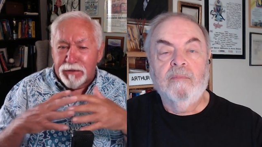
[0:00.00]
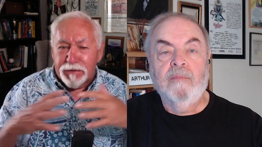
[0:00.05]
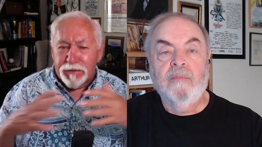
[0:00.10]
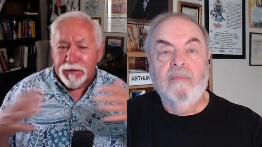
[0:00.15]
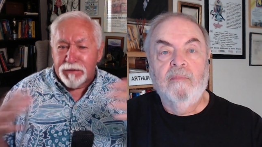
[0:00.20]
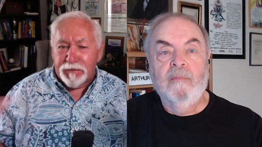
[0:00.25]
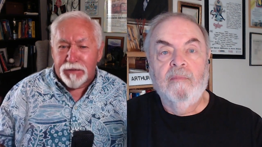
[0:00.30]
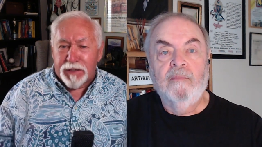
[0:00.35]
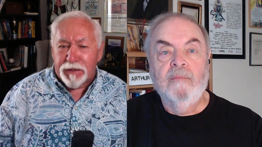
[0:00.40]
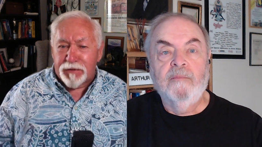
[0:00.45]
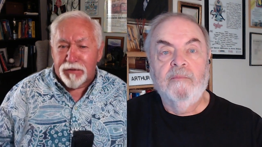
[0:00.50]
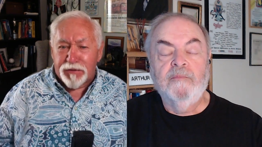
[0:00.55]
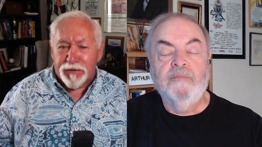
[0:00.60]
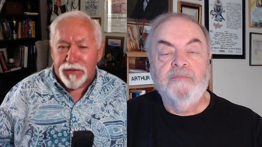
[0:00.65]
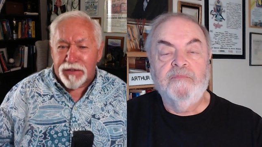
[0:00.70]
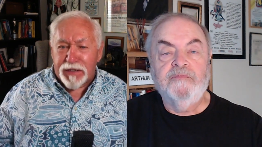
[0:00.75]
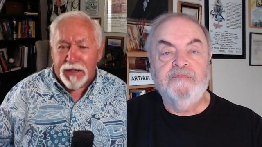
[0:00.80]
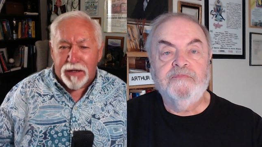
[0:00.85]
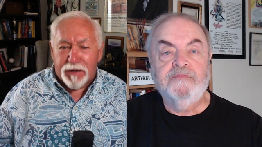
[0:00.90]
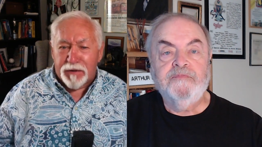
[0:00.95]
Speaker 1: you know, you,
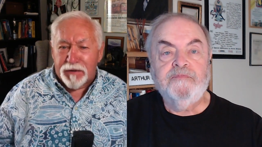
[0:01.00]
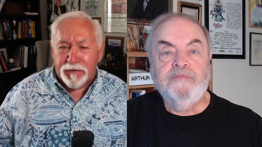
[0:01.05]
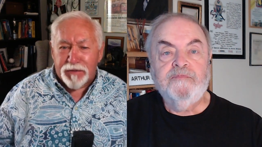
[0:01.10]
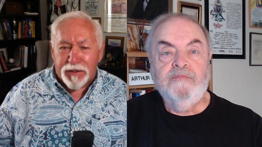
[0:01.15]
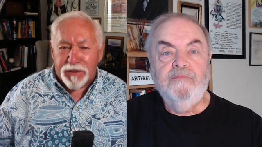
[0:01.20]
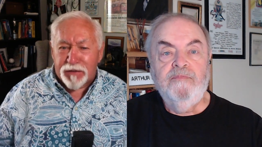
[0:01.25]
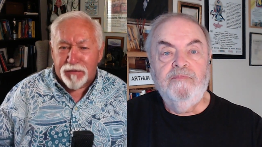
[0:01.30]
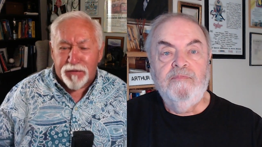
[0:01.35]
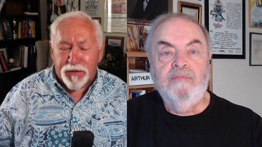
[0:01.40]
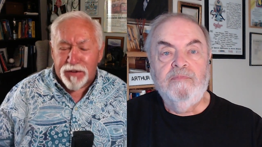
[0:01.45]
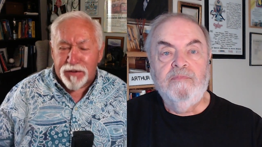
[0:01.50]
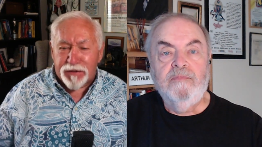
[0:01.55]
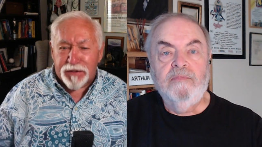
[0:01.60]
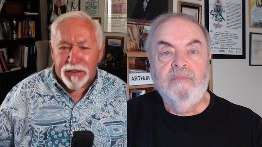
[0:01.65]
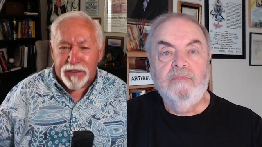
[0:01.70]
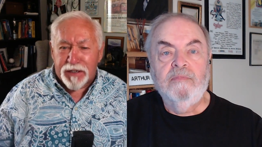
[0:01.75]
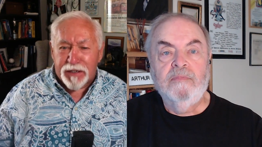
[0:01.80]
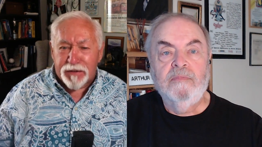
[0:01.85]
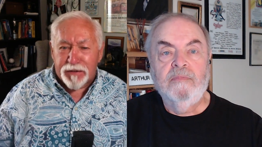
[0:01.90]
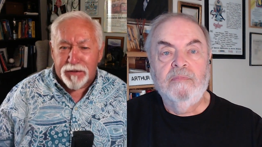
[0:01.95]
and you see how everything
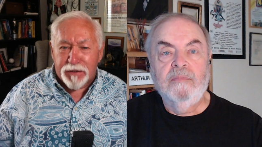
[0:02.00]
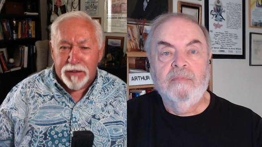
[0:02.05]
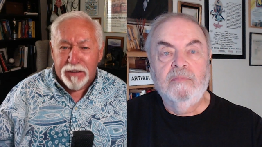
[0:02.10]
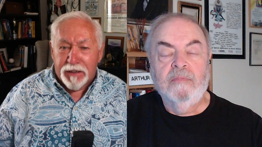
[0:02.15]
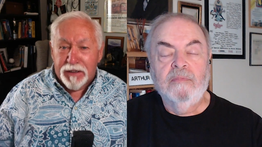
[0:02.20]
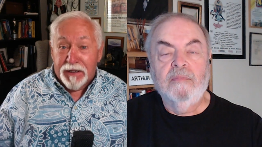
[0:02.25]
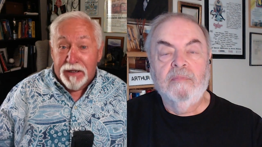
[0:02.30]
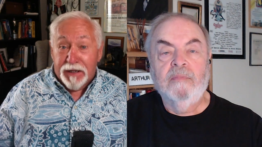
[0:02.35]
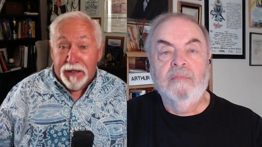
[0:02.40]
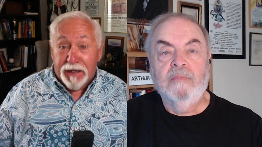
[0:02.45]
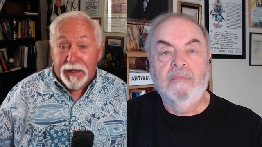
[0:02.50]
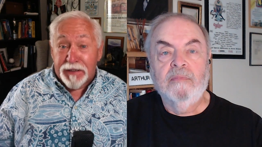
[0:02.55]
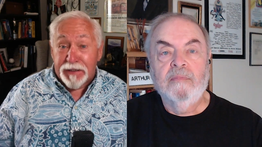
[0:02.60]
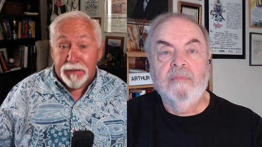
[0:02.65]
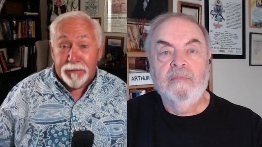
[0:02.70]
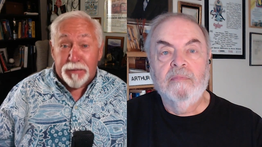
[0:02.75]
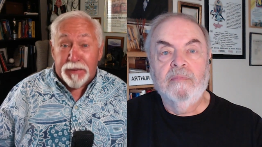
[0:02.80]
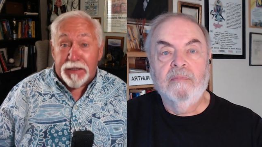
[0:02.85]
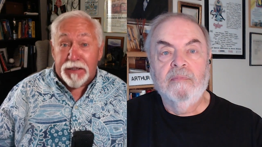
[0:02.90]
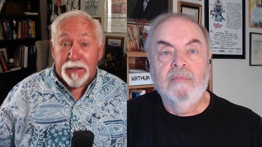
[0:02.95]
fits together,
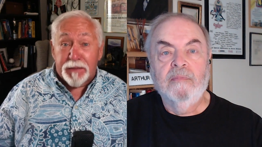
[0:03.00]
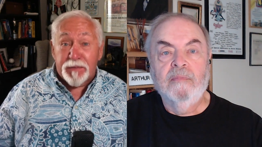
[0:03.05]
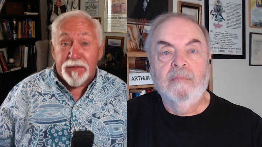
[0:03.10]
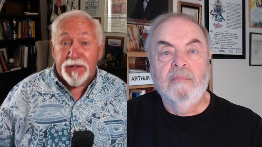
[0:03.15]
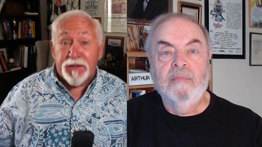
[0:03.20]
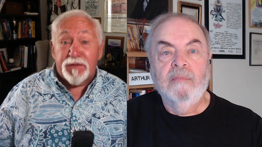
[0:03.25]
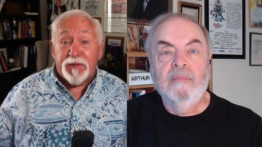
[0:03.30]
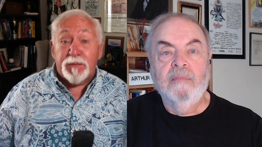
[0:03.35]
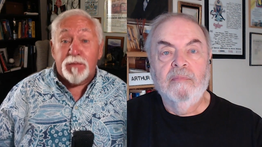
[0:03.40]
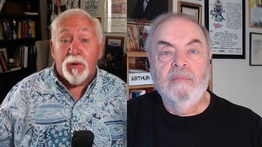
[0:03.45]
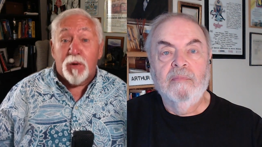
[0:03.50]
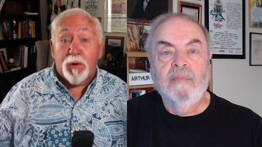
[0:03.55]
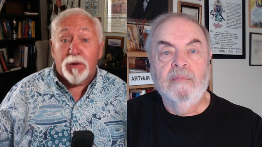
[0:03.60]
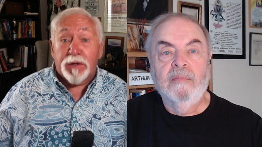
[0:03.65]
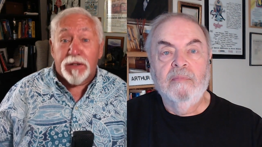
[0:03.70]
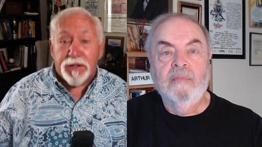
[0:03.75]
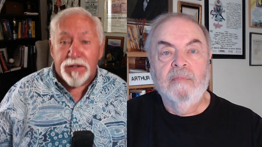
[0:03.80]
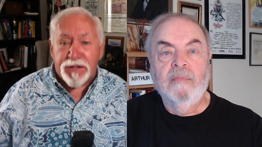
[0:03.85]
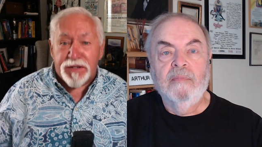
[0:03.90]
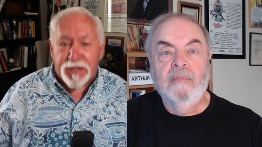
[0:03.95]
and it becomes even
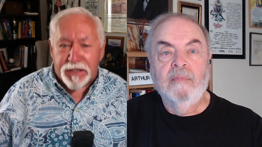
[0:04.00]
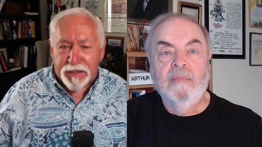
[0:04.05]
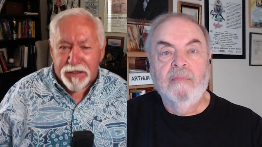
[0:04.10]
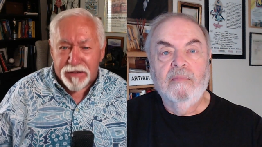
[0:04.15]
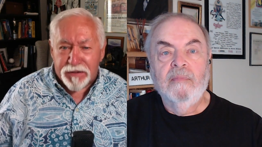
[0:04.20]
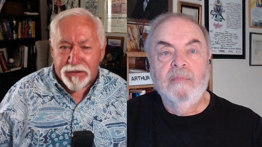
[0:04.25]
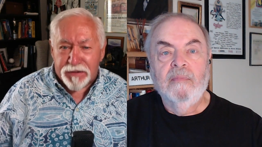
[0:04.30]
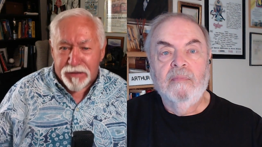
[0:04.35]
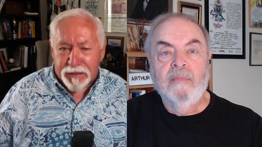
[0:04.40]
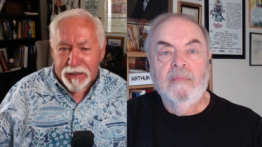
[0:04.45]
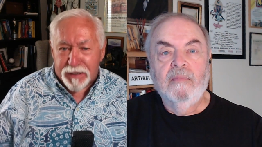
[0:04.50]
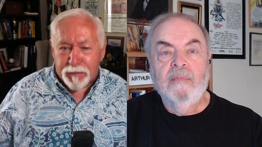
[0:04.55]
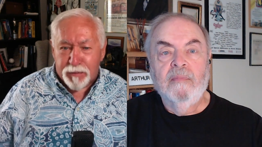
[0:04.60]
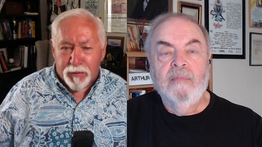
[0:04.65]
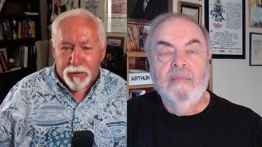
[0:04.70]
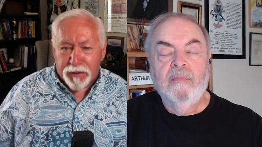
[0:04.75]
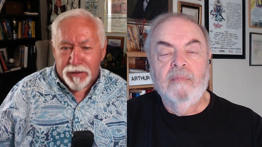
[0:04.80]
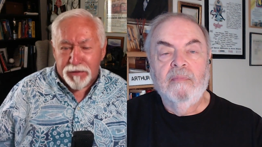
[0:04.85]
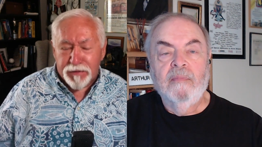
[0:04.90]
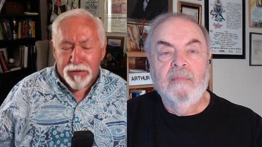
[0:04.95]
more insidious at
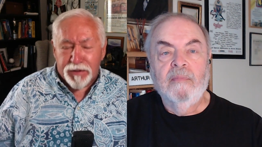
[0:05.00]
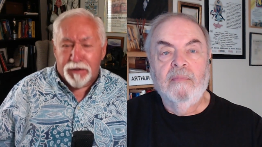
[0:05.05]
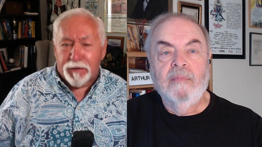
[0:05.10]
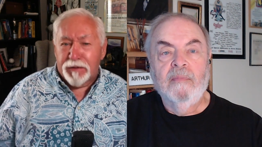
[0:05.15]
that point.